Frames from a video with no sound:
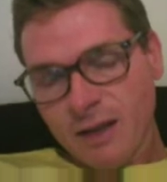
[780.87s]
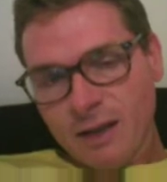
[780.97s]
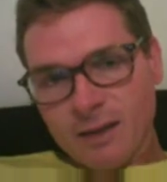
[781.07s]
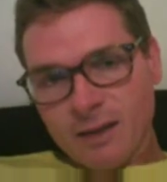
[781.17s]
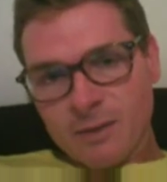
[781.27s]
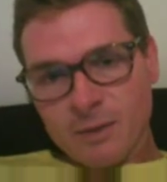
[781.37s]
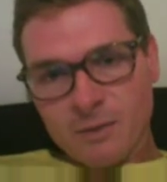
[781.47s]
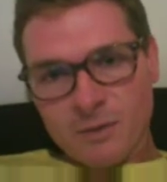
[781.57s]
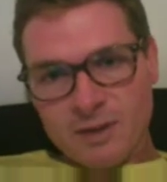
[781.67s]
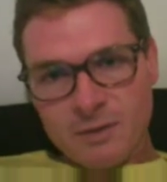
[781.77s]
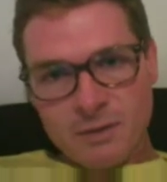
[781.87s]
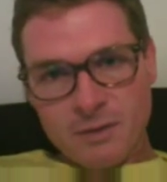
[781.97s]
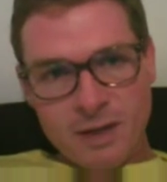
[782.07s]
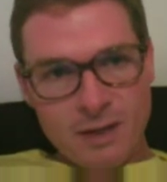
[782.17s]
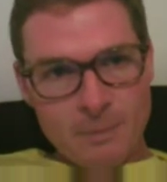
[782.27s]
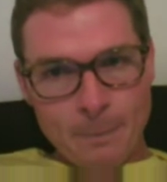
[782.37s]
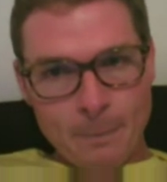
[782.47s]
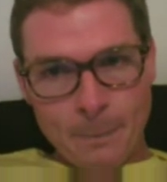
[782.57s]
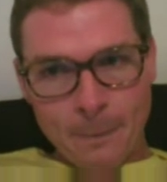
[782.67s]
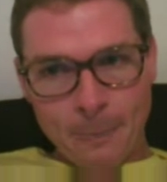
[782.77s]
Uh, but we'll see what we get.
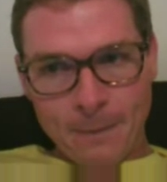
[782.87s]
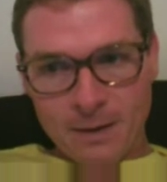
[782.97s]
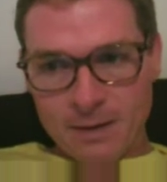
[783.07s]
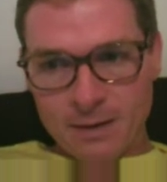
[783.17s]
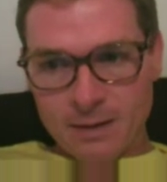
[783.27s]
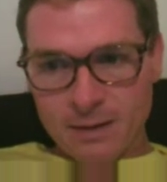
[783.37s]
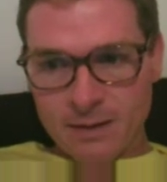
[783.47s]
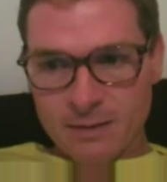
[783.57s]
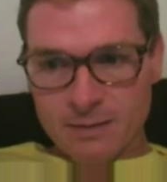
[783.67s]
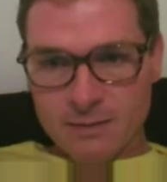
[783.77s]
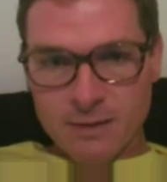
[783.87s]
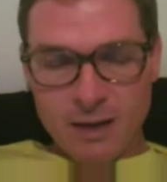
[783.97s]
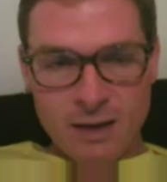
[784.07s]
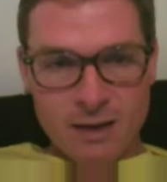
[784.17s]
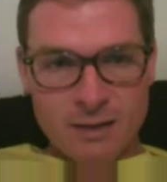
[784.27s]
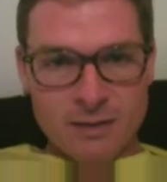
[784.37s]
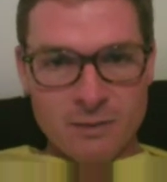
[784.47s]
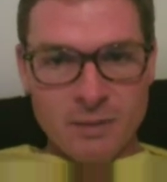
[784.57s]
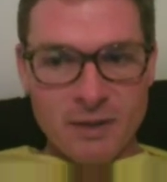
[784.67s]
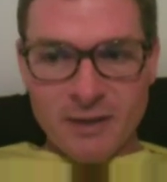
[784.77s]
And uh,
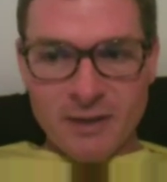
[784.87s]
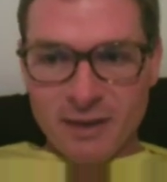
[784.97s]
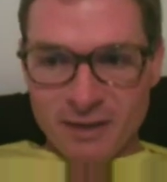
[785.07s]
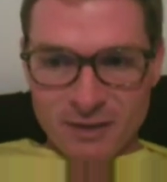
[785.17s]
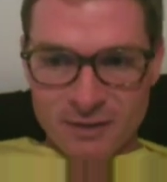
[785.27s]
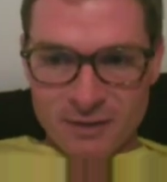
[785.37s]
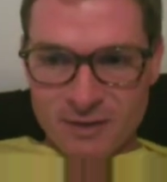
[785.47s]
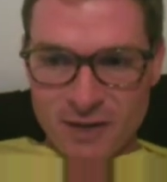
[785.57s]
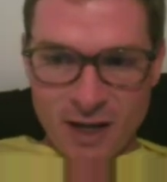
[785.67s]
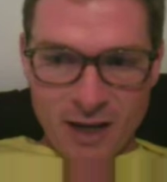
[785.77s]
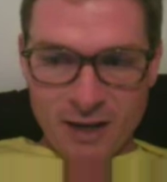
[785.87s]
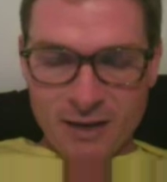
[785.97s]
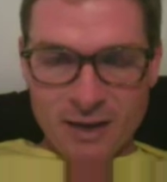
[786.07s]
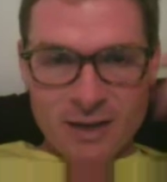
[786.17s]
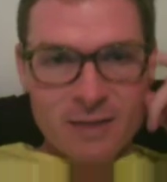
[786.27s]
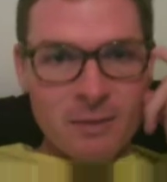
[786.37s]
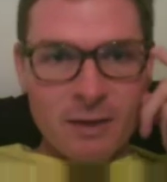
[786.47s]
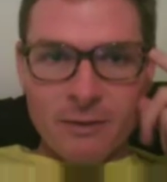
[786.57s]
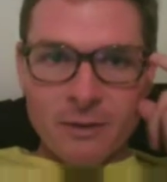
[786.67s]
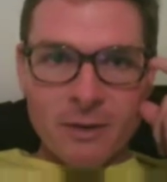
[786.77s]
don't be afraid to chat and ask me
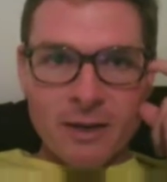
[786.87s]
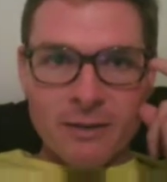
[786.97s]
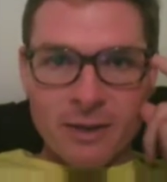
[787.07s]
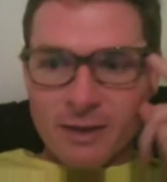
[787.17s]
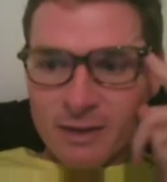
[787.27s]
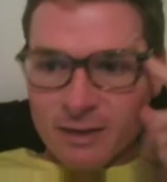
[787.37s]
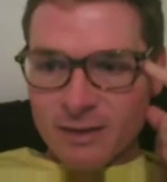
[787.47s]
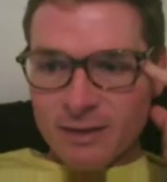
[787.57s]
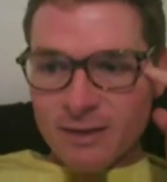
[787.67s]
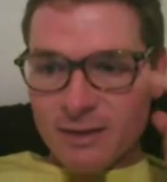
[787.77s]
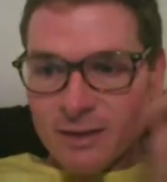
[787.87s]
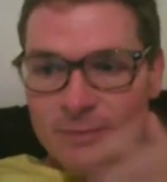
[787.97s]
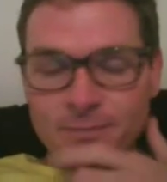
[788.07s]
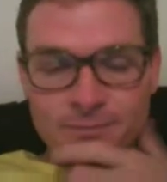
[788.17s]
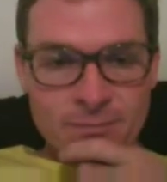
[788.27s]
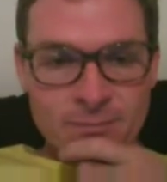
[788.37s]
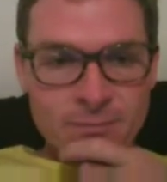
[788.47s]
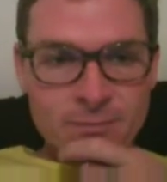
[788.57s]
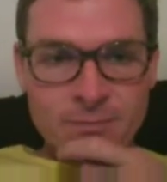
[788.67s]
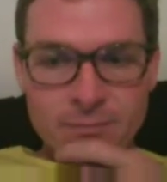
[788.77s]
for whatever. Um,
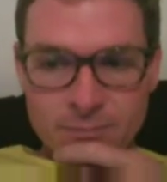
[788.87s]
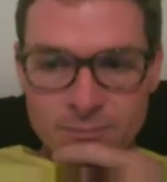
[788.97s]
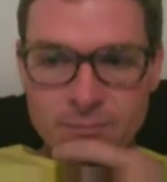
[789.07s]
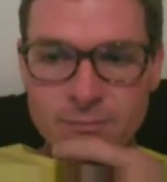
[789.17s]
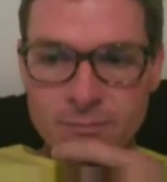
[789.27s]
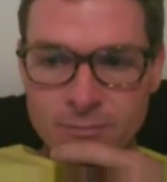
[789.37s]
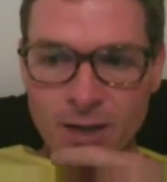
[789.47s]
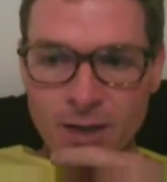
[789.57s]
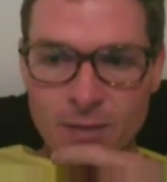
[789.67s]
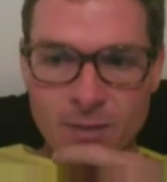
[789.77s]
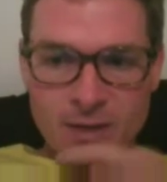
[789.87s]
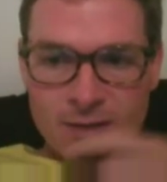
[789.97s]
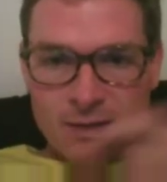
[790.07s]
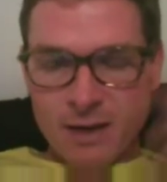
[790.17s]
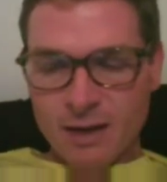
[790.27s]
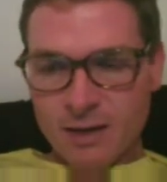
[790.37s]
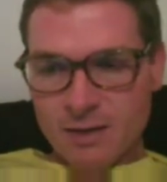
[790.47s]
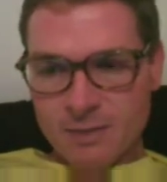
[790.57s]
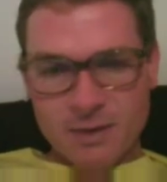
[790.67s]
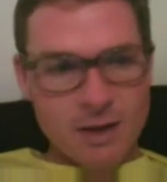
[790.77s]
yeah, please like and
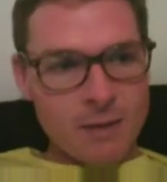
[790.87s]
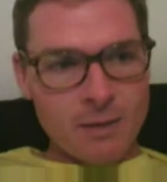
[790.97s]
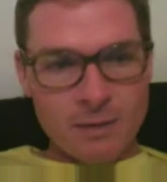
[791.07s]
subscribe.